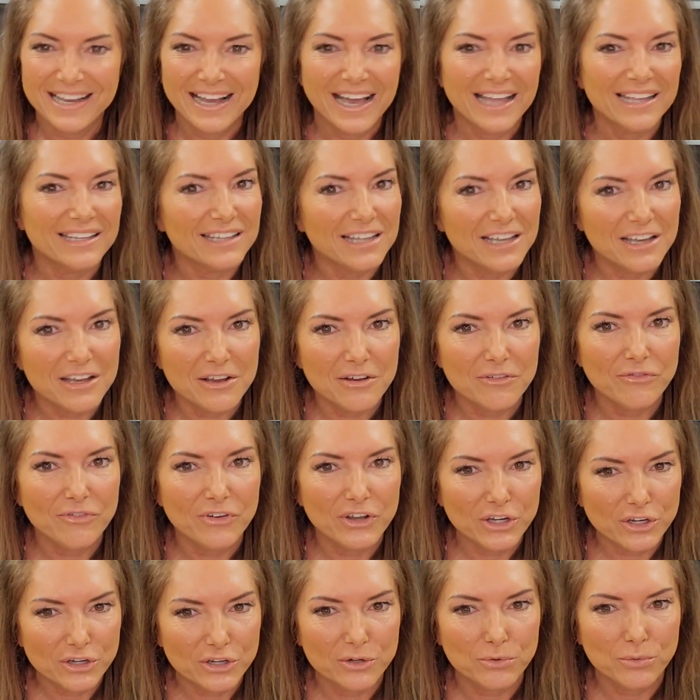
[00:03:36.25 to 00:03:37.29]
I love a
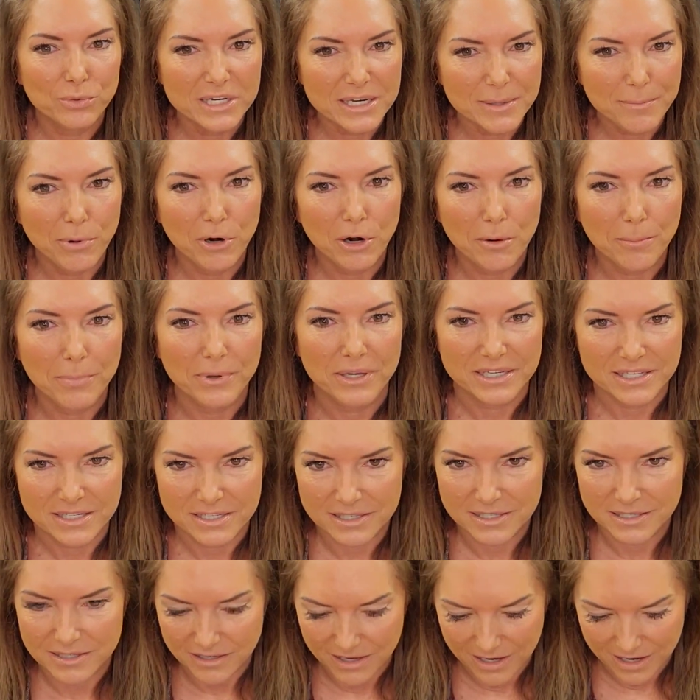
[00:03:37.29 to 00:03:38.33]
good
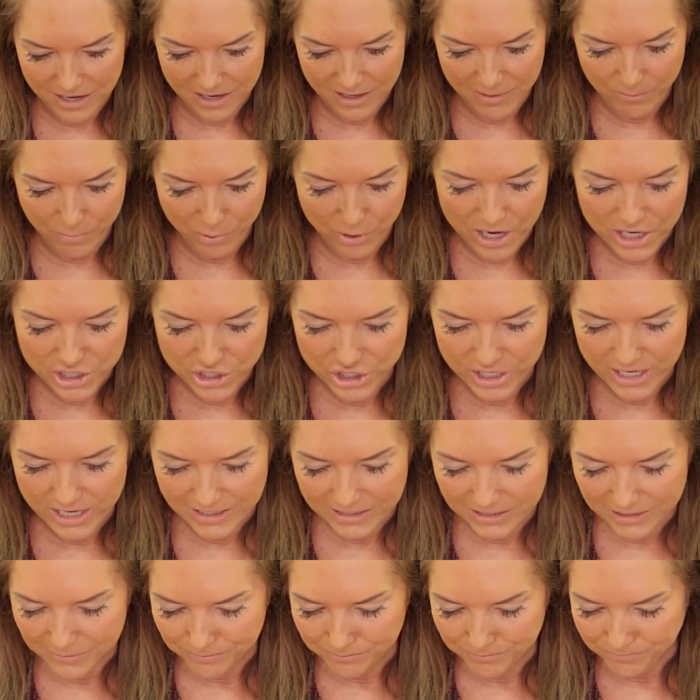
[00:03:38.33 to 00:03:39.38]
repurpose project.